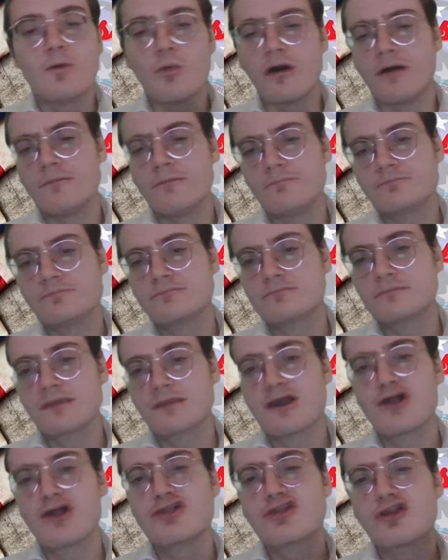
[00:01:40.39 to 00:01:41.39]
Well,
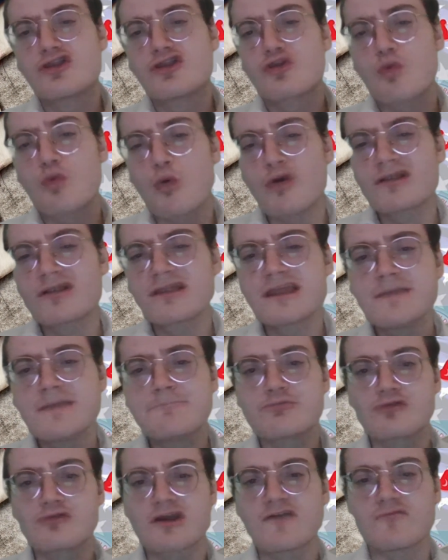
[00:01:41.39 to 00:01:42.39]
the
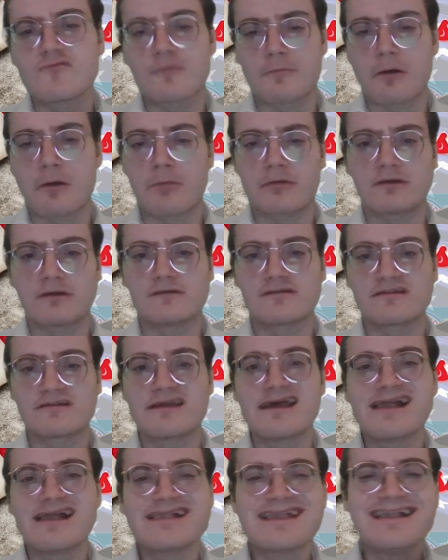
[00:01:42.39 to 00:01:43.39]
20 brave
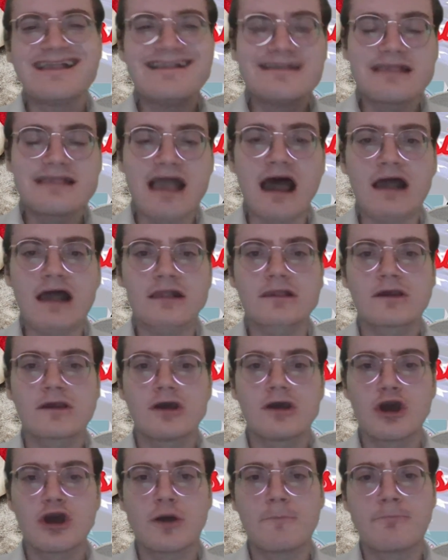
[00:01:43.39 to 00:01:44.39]
Republicans did not
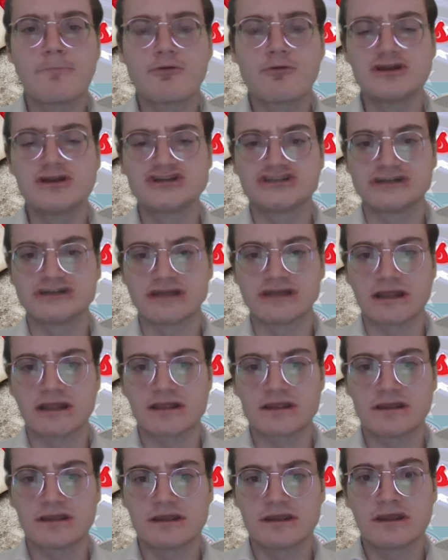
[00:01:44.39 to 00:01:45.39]
appreciate